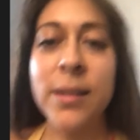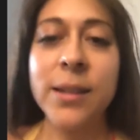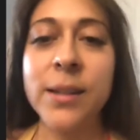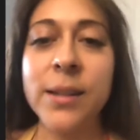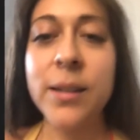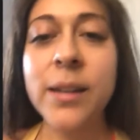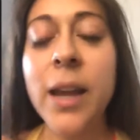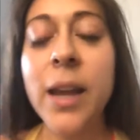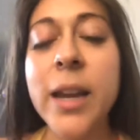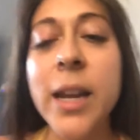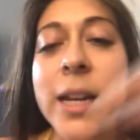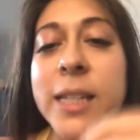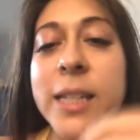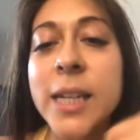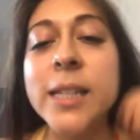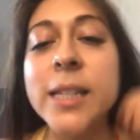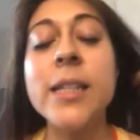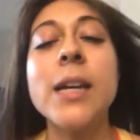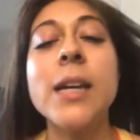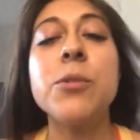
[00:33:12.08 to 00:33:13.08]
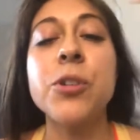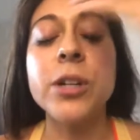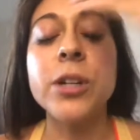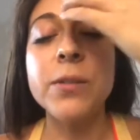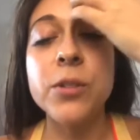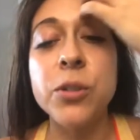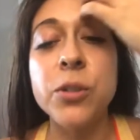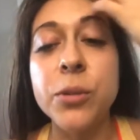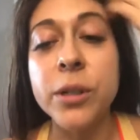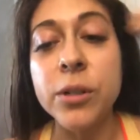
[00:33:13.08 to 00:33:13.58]
9 out of 10 times you're gonna
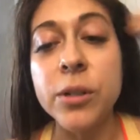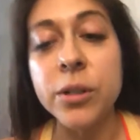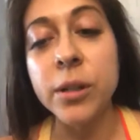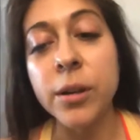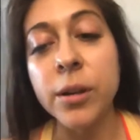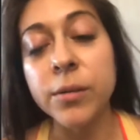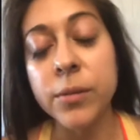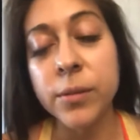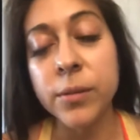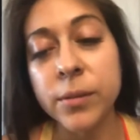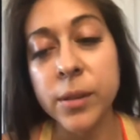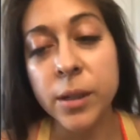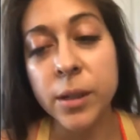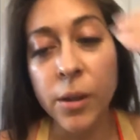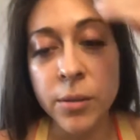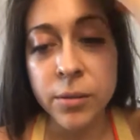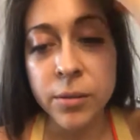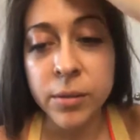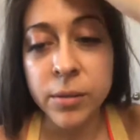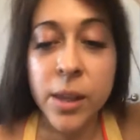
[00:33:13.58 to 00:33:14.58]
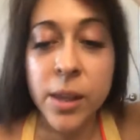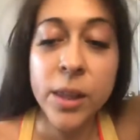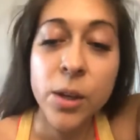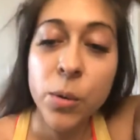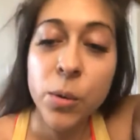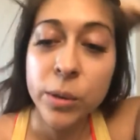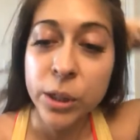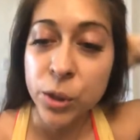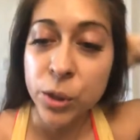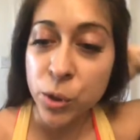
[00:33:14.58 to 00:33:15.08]
have to do it yourself. So I
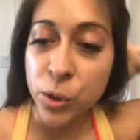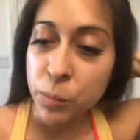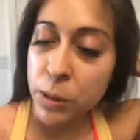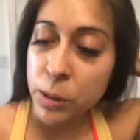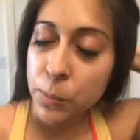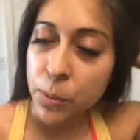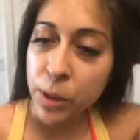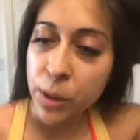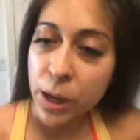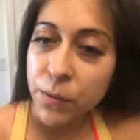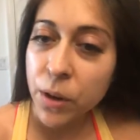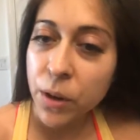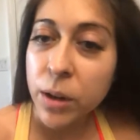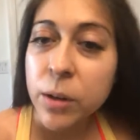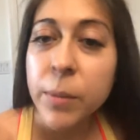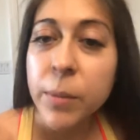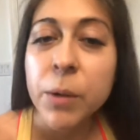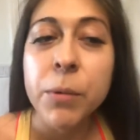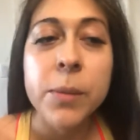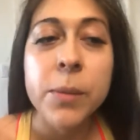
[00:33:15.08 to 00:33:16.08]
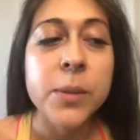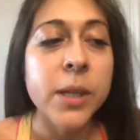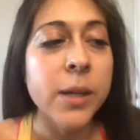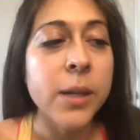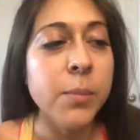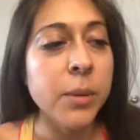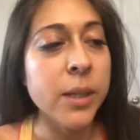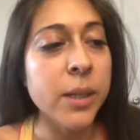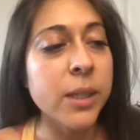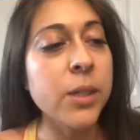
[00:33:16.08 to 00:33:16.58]
think only 2 people have gone to my website
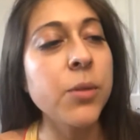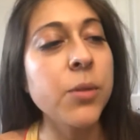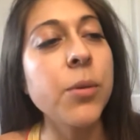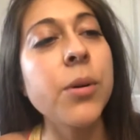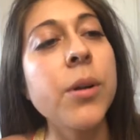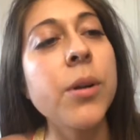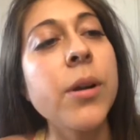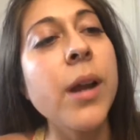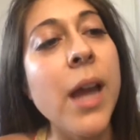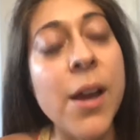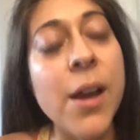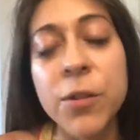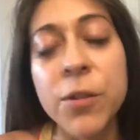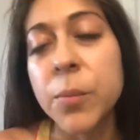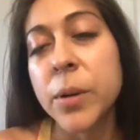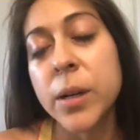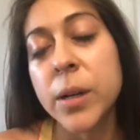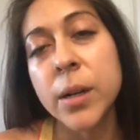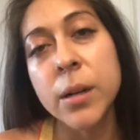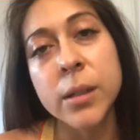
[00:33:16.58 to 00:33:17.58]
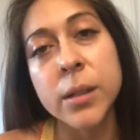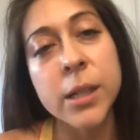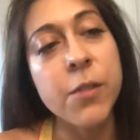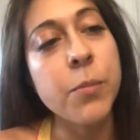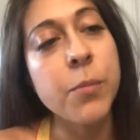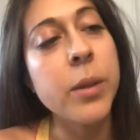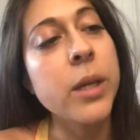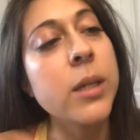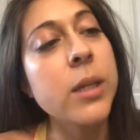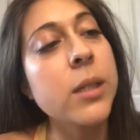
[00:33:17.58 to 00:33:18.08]
and placed an order. Everybody else
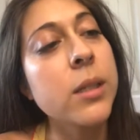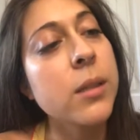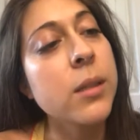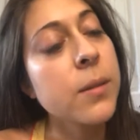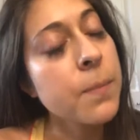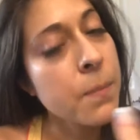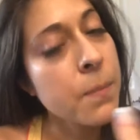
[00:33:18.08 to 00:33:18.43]
I've placed.